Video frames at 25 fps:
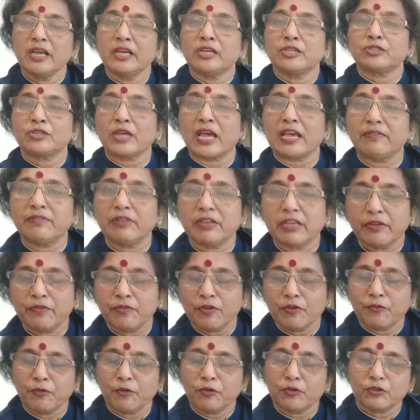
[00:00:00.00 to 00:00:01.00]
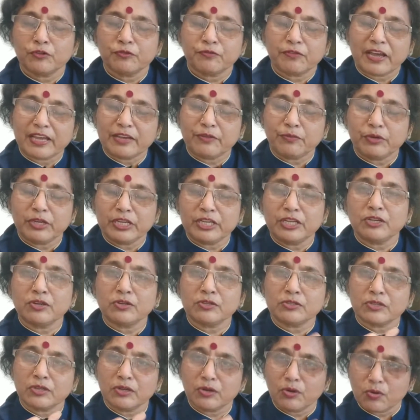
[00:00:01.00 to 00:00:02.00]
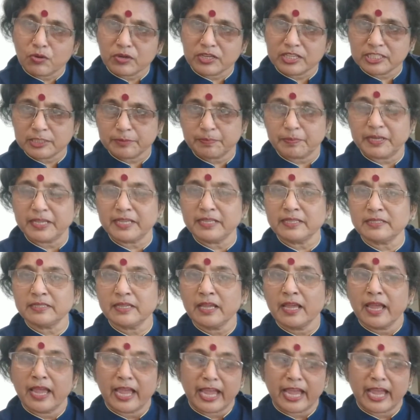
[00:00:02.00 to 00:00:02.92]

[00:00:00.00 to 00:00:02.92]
So I will give you 4 to 5 videos on locus, please,